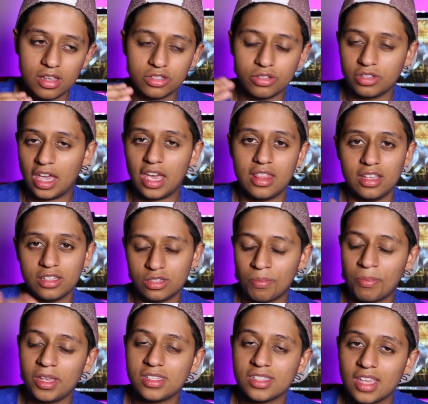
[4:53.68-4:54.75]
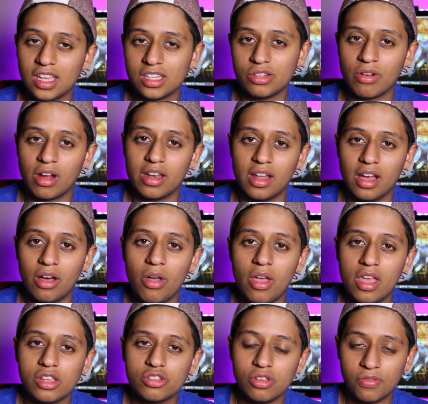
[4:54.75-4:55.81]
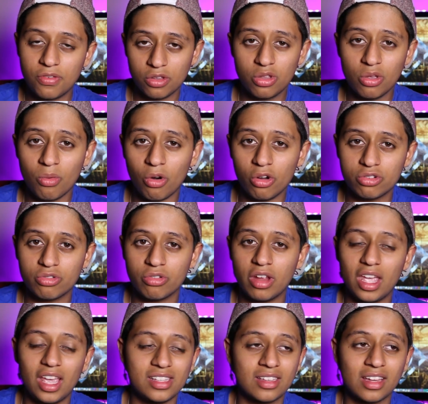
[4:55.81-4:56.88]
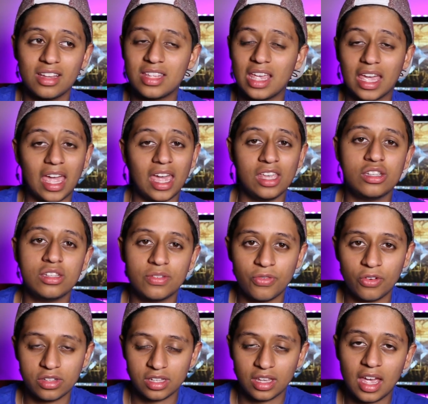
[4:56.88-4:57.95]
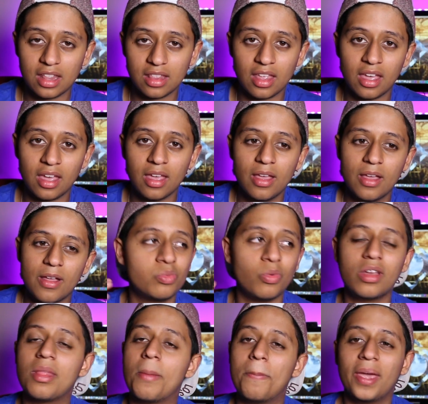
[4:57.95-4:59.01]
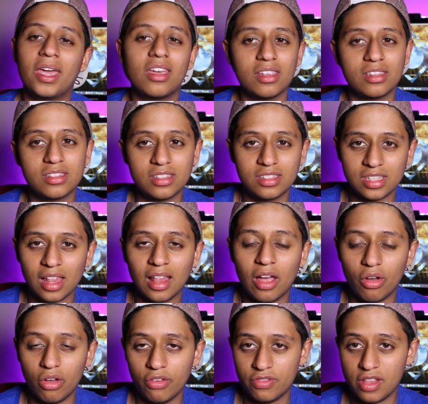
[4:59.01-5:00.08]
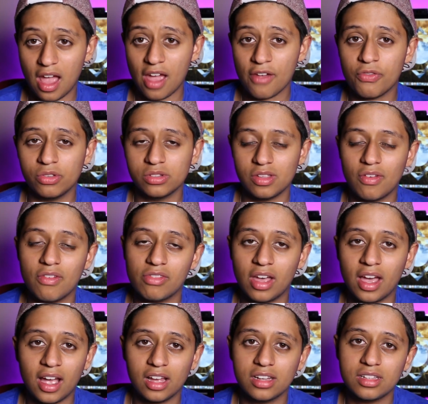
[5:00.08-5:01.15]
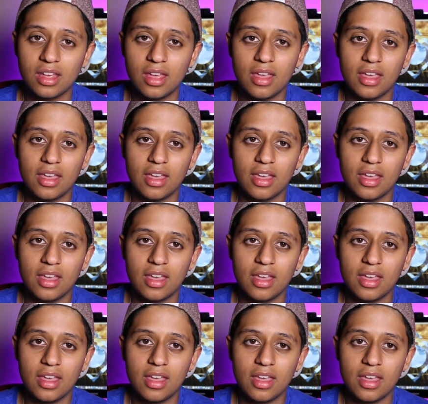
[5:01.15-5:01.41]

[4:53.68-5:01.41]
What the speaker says: So yeah, it's a bit sketchy right now. So if you do order it, it's going to take ages for it to get there. It's one of the biggest sellout of the iPhones I've ever had.